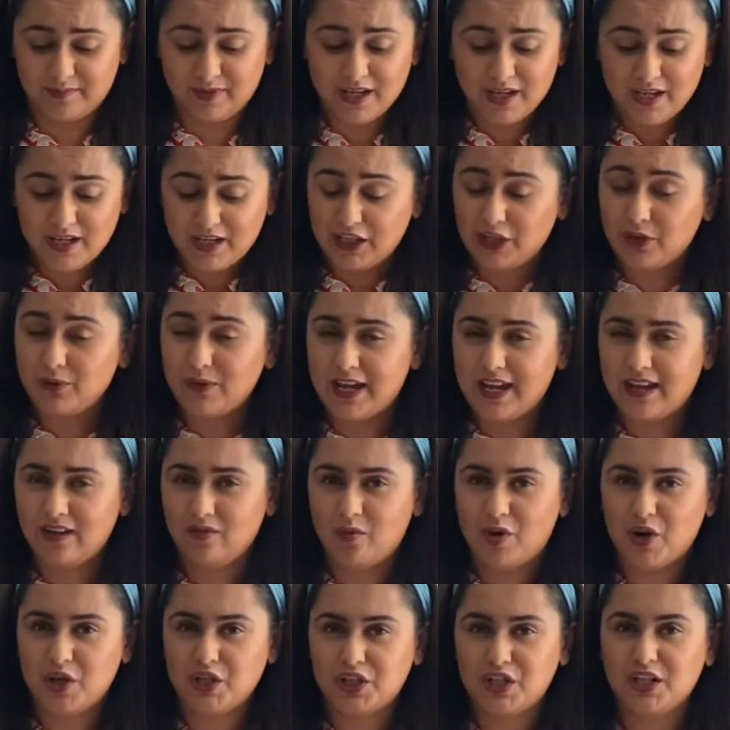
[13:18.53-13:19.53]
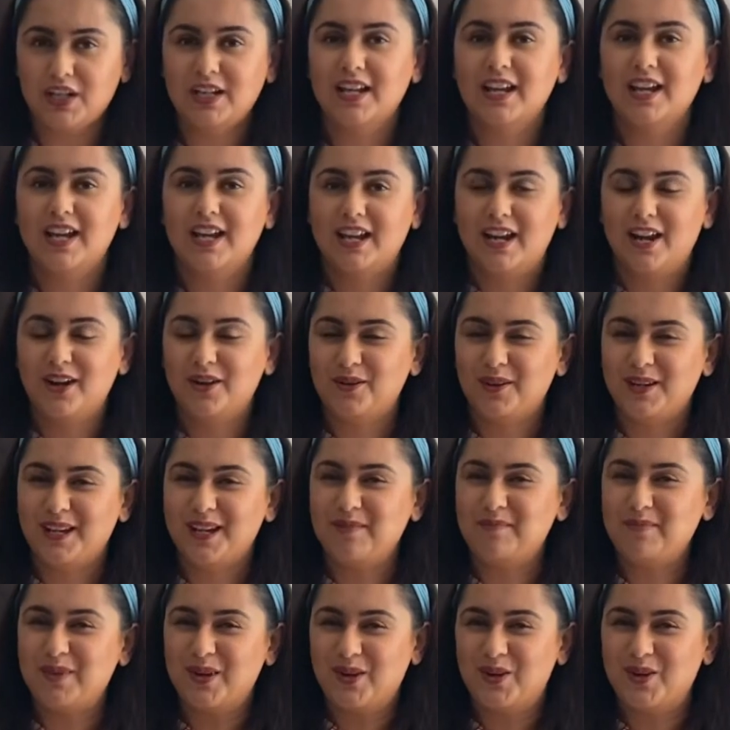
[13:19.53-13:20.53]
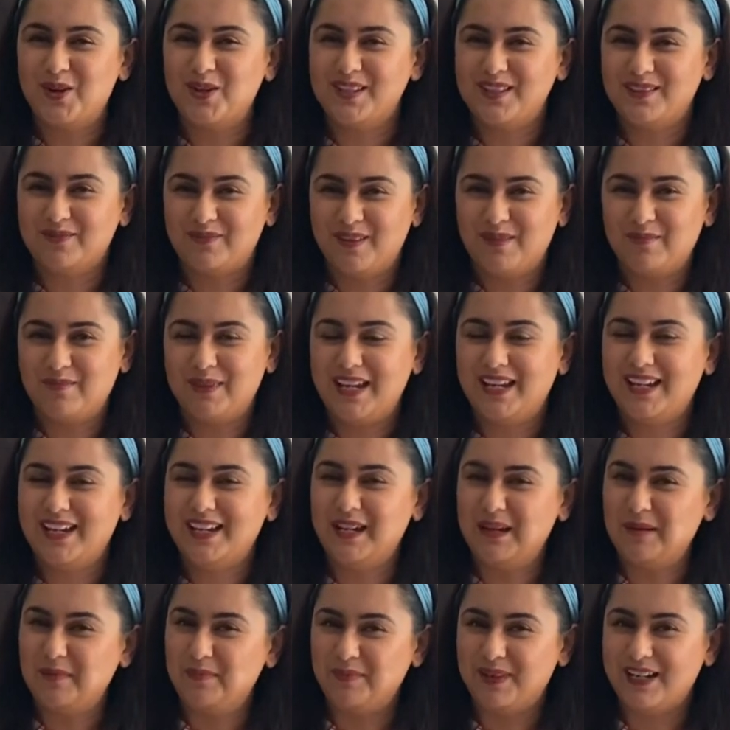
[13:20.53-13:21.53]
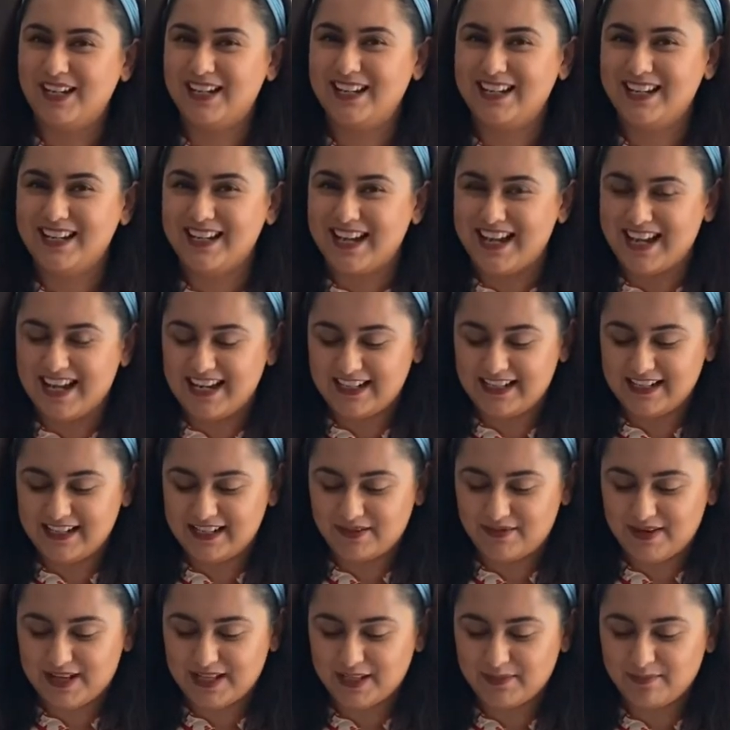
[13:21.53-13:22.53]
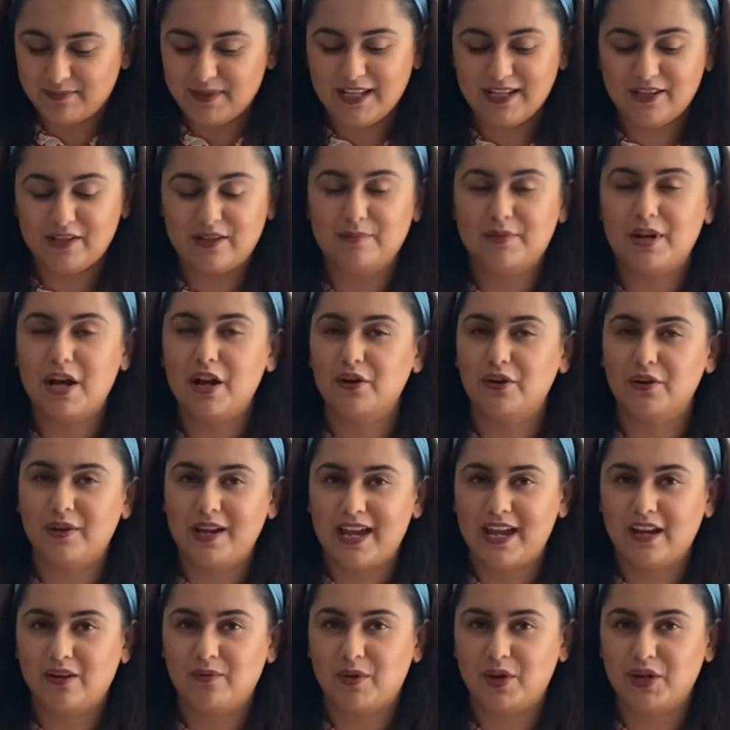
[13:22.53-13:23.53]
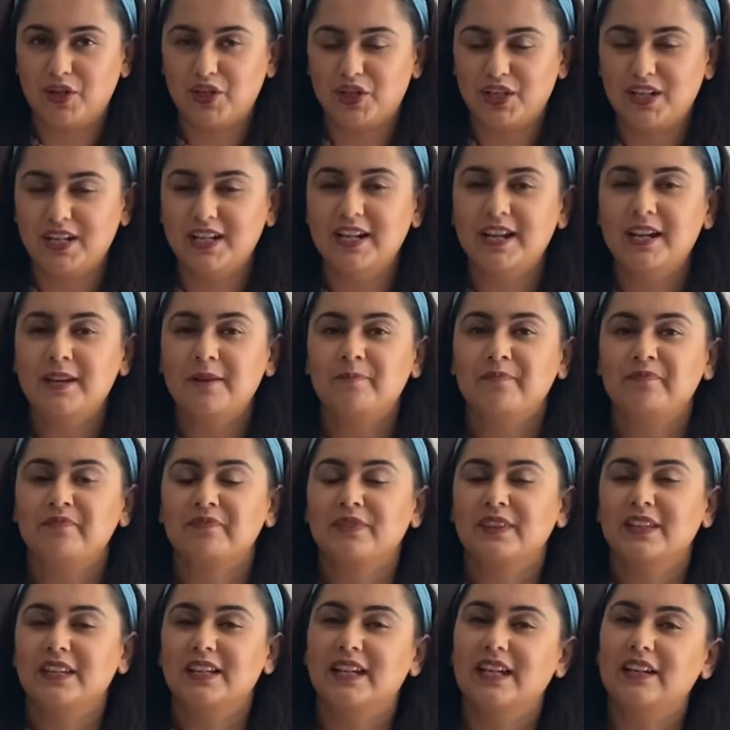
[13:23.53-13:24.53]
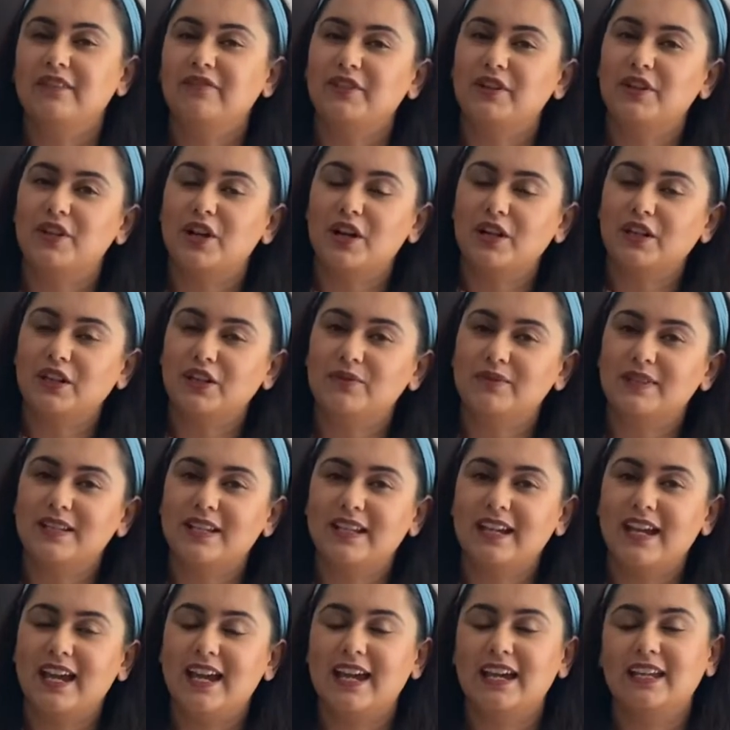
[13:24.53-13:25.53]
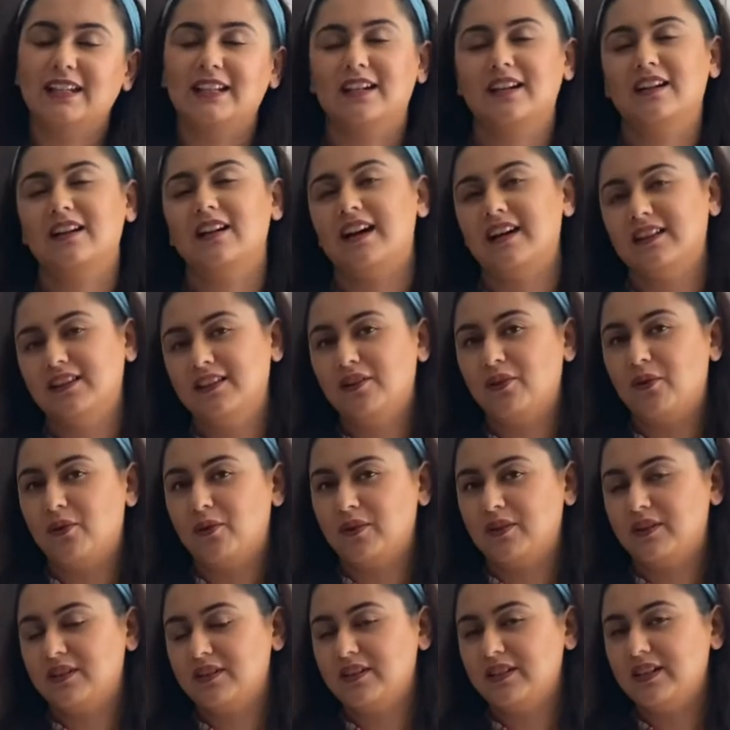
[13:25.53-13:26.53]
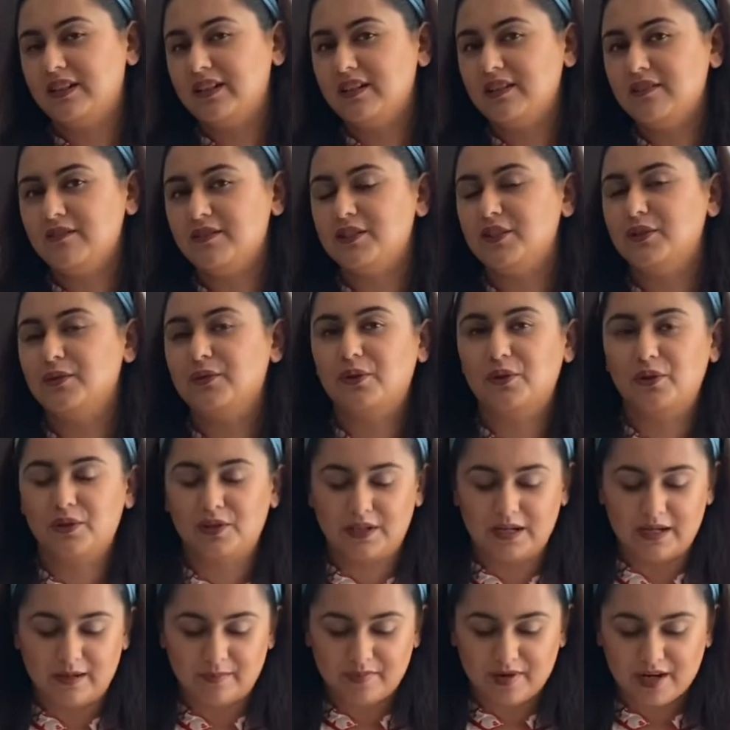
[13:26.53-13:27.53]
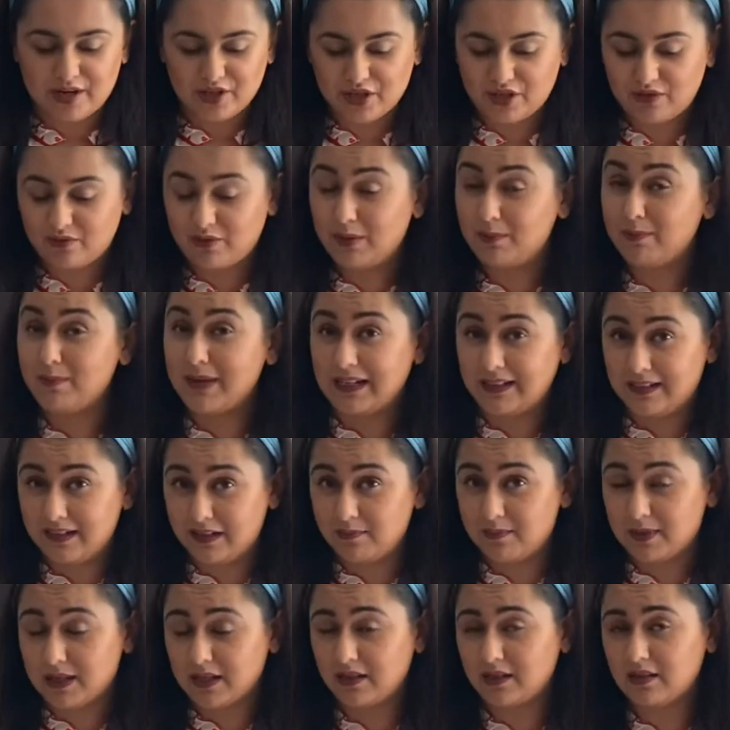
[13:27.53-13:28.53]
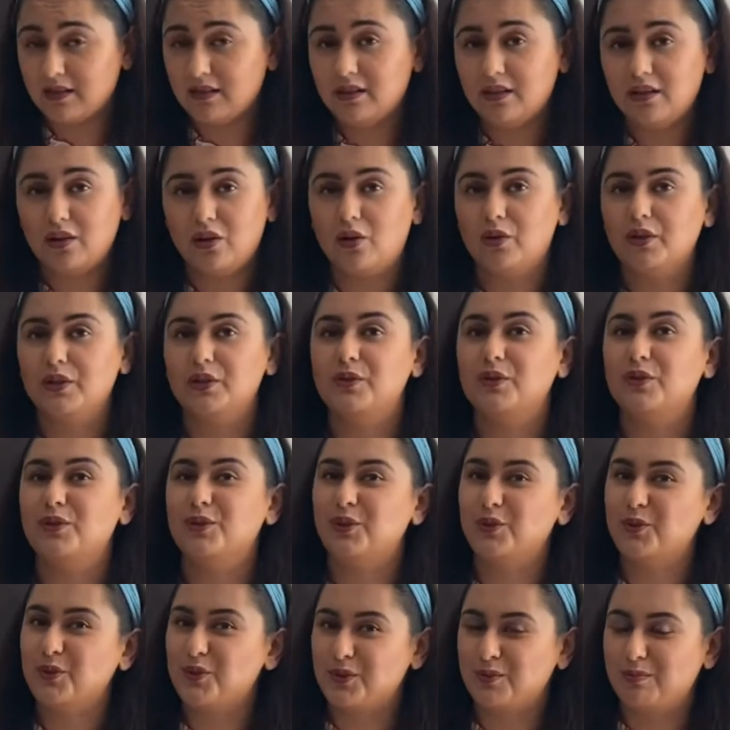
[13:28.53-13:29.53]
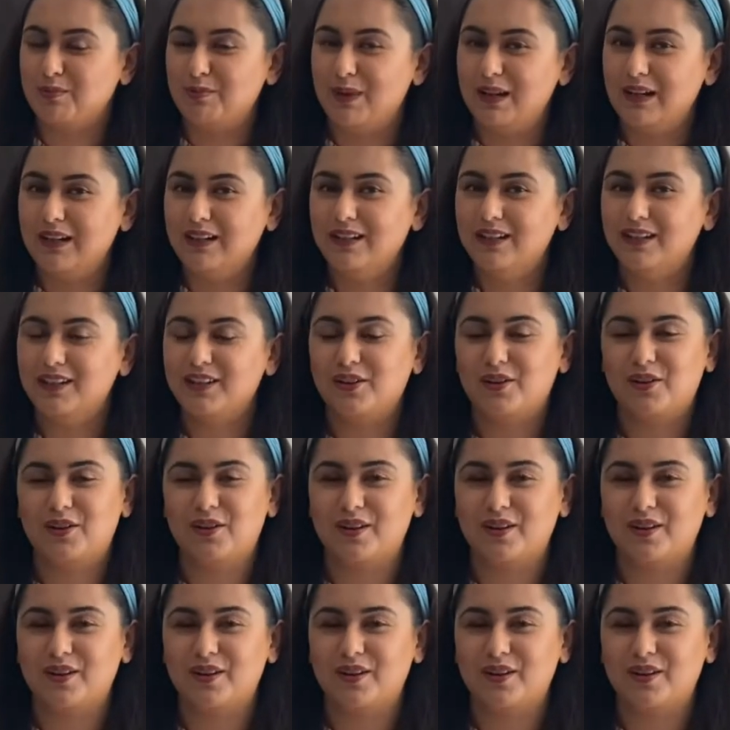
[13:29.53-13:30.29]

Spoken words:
you egg wash it. Now today, because we're making completely eggless recipe, so I'm not going to egg wash it. If you're not using egg, there are other alternatives. You could brush it with melted butter, or you could use milk, or